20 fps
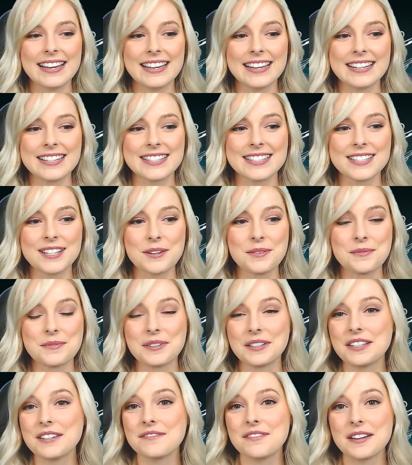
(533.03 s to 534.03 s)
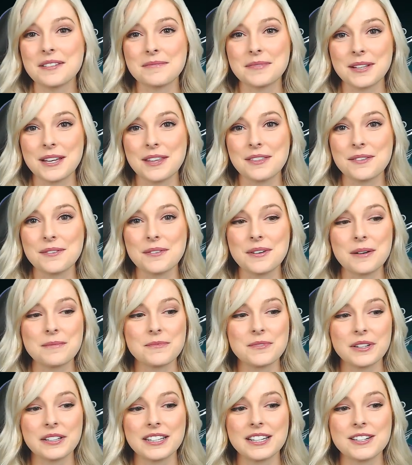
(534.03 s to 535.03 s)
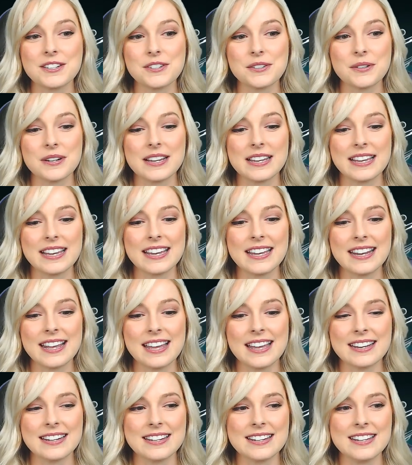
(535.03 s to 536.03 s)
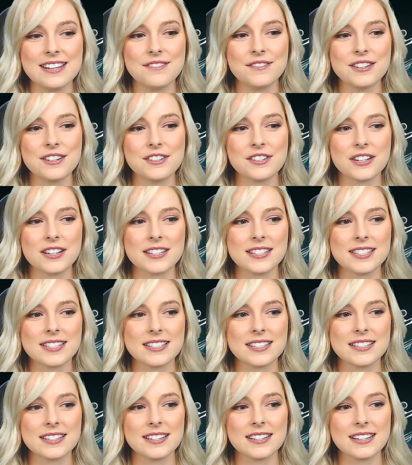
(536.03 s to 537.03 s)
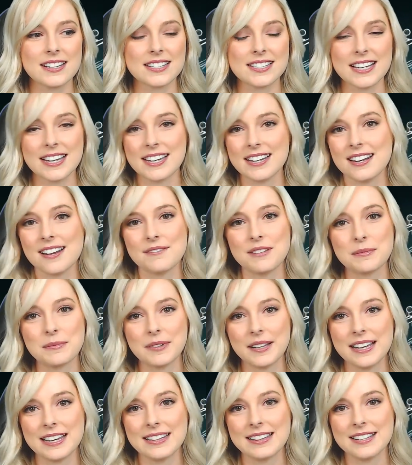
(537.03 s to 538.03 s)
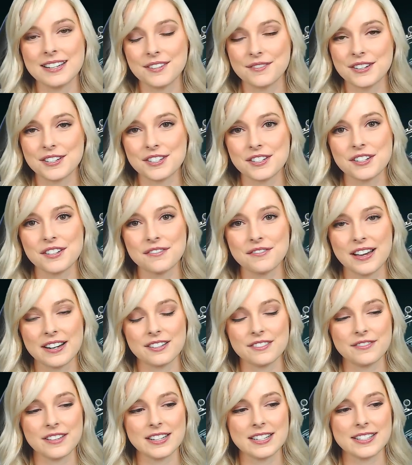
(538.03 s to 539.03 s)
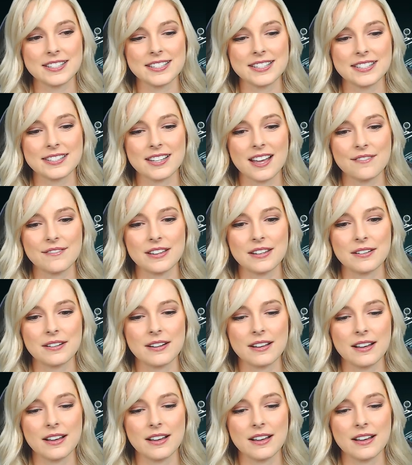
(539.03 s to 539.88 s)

It's a really fun playthrough. I'm really enjoying it. And even just because I had never played the original Final Fantasy VII